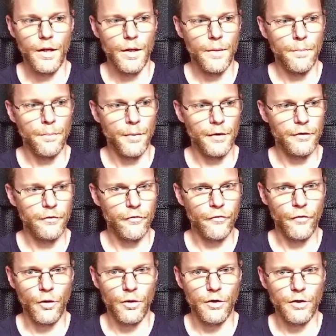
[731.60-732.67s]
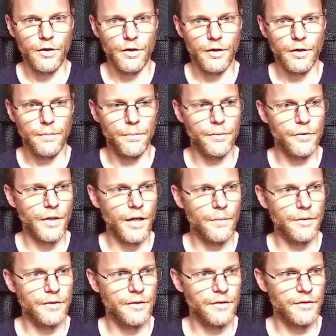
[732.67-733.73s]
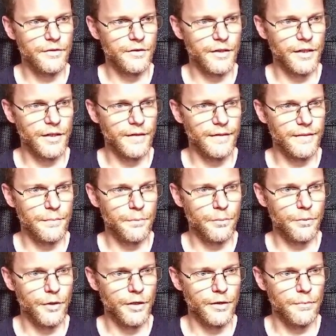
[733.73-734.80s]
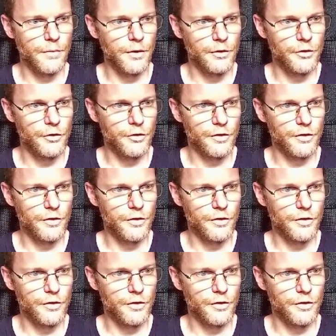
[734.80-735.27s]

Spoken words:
But for the parameters it's pretty much the